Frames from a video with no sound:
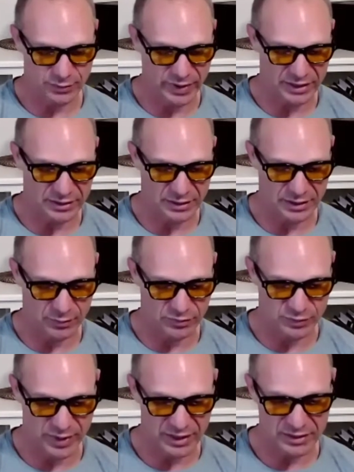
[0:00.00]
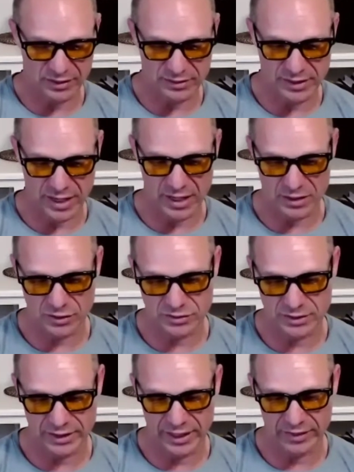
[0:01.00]
picnic, it was picnic day at
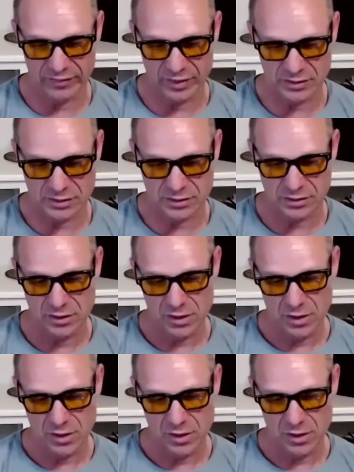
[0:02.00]
UC Davis,